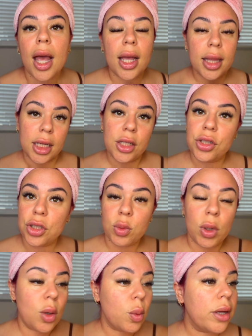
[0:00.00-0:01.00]
And then you just
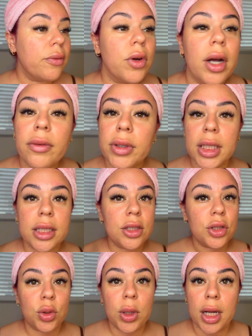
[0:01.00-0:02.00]
want to wait for everything
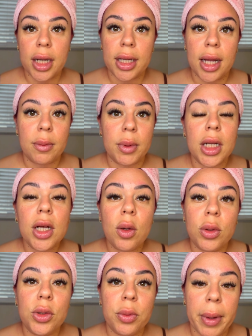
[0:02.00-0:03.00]
to dry. I'm gonna go
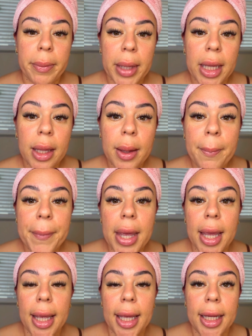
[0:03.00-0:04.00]
and do my makeup,
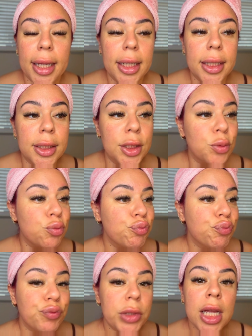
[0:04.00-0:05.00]
and
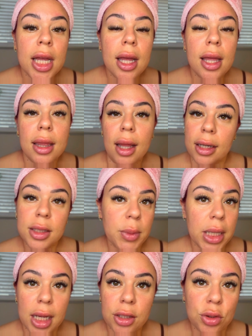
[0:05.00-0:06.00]
that is
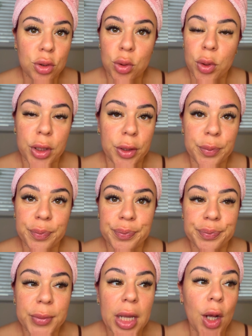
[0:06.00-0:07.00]
my lash tutorial.
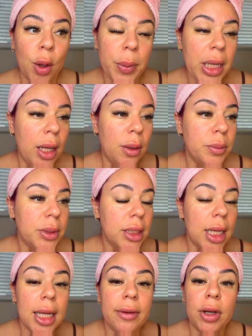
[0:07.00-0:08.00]
I hope it helped.
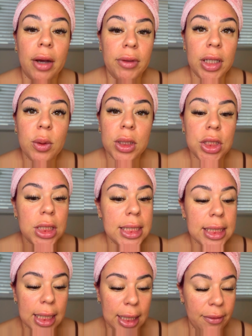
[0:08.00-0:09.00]
If you have any
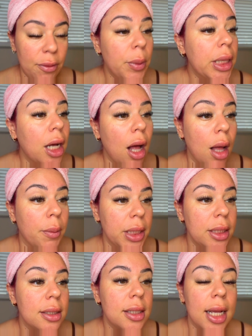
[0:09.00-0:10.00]
questions, leave them in the
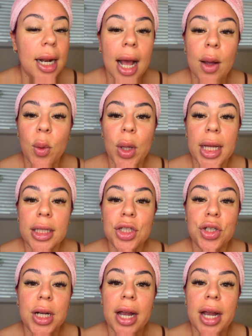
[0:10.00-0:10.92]
comments and I will answer